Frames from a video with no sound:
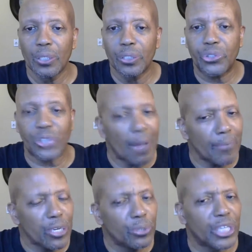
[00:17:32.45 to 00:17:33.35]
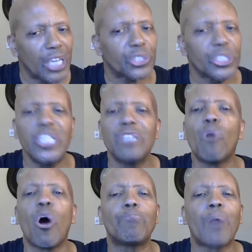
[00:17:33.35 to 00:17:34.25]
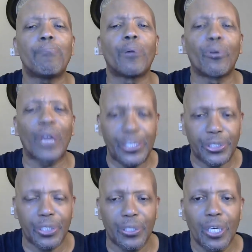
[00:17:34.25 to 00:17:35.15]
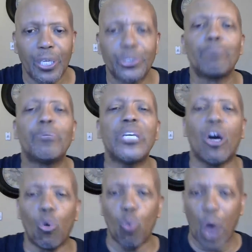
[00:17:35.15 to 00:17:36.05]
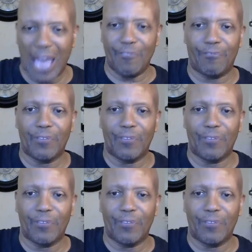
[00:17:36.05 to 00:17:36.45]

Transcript: Some of you just need more preparation to be a wife,